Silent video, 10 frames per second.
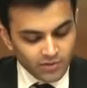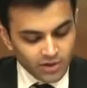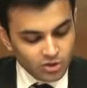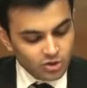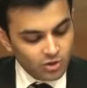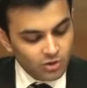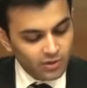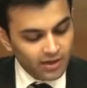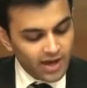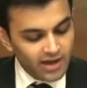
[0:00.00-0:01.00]
then you should
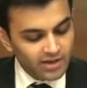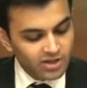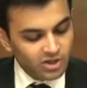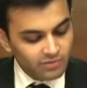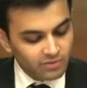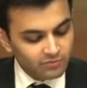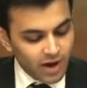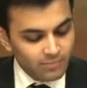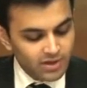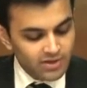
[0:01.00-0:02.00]
look at each other's
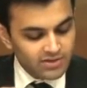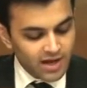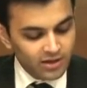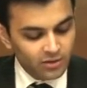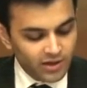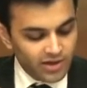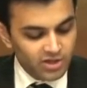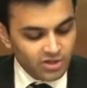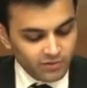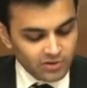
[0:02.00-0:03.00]
families and look at
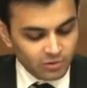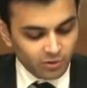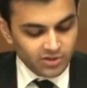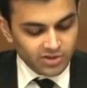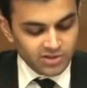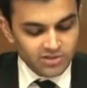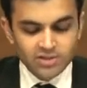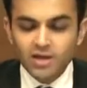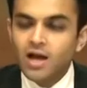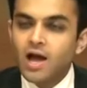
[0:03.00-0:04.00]
each other's
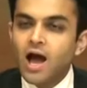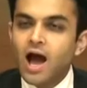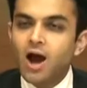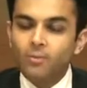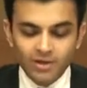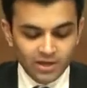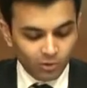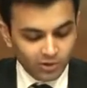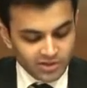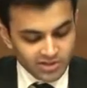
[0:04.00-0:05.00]
qualities. How many
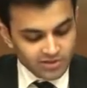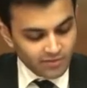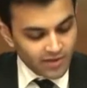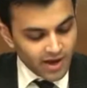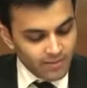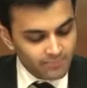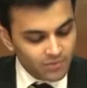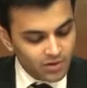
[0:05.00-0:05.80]
qualities are there?